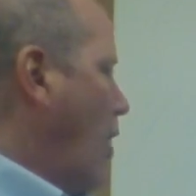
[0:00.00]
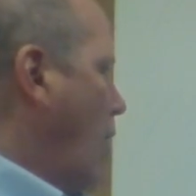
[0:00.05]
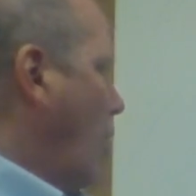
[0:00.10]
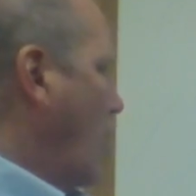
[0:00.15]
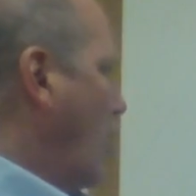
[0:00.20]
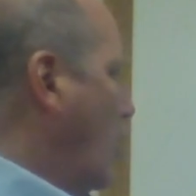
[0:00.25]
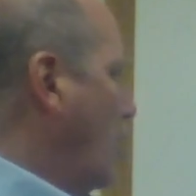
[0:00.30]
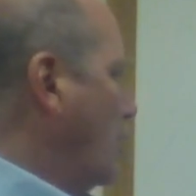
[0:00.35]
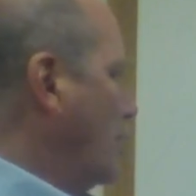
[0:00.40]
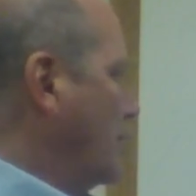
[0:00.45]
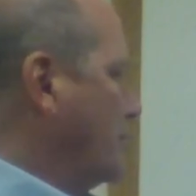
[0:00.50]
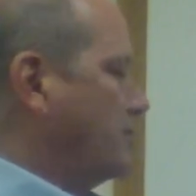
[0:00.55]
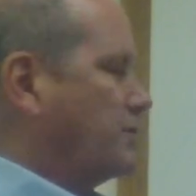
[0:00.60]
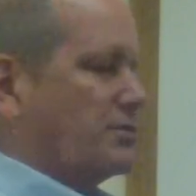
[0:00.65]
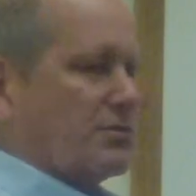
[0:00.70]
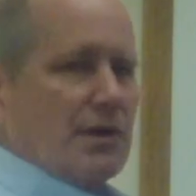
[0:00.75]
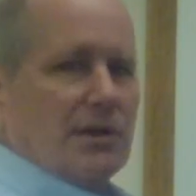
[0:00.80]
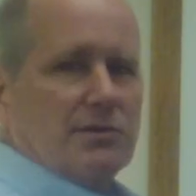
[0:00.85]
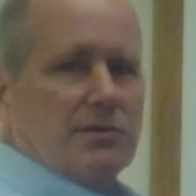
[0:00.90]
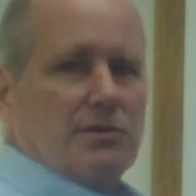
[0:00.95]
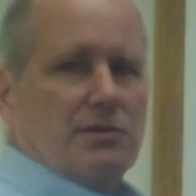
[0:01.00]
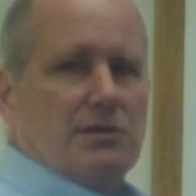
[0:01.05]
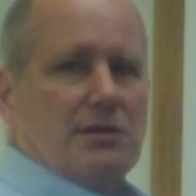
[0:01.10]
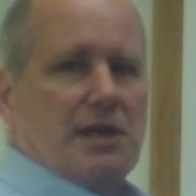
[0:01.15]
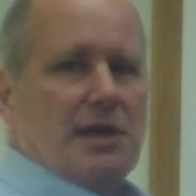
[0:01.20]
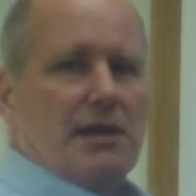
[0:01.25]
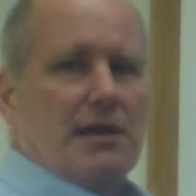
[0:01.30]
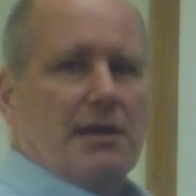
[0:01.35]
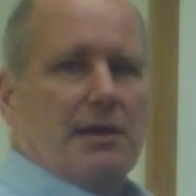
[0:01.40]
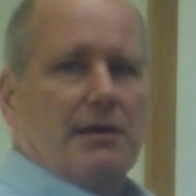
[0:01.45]
All unstructured
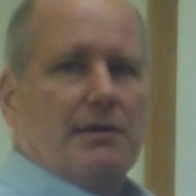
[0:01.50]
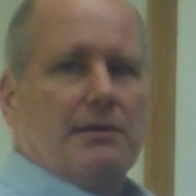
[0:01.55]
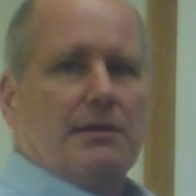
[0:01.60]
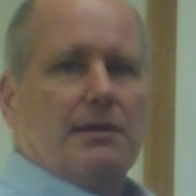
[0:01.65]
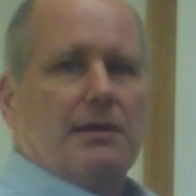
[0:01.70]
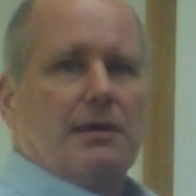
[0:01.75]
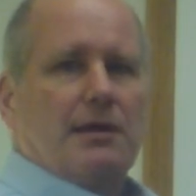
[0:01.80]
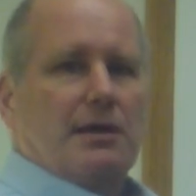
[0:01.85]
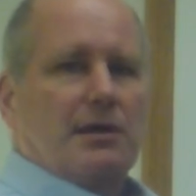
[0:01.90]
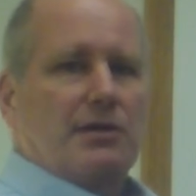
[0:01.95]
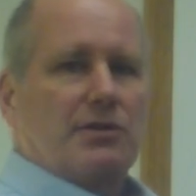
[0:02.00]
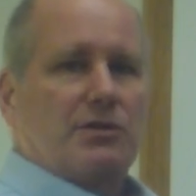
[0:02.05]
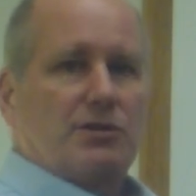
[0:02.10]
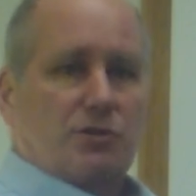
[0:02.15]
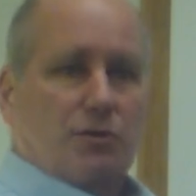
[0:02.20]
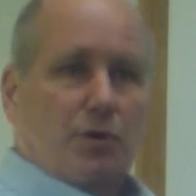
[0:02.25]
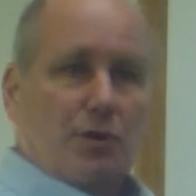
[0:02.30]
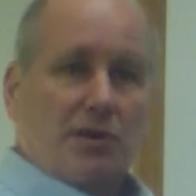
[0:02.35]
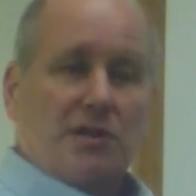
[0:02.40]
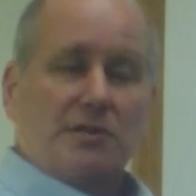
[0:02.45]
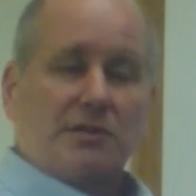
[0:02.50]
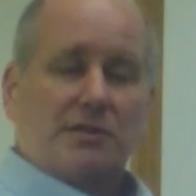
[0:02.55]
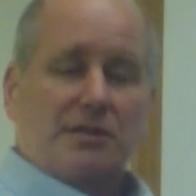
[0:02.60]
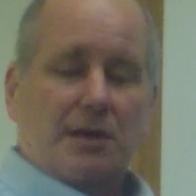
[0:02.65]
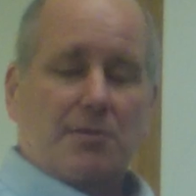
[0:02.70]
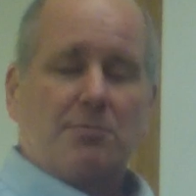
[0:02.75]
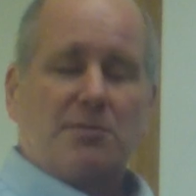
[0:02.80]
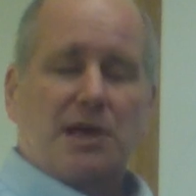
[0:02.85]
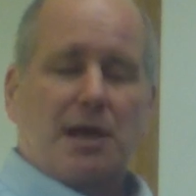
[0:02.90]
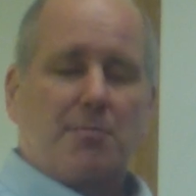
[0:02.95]
data is stored in
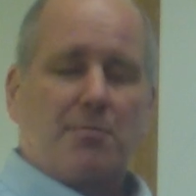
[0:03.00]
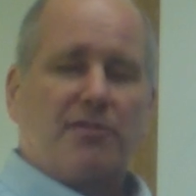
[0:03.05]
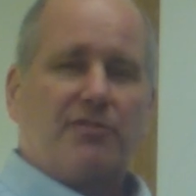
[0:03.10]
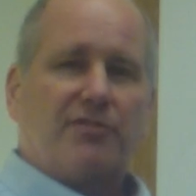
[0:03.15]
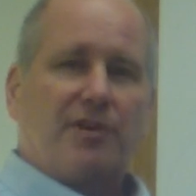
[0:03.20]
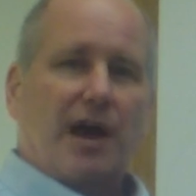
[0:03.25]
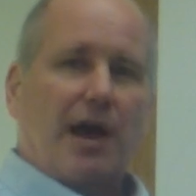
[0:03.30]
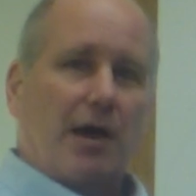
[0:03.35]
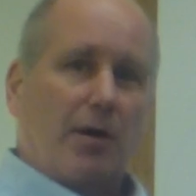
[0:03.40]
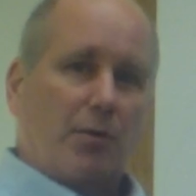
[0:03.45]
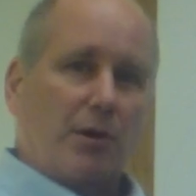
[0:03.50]
some type of file,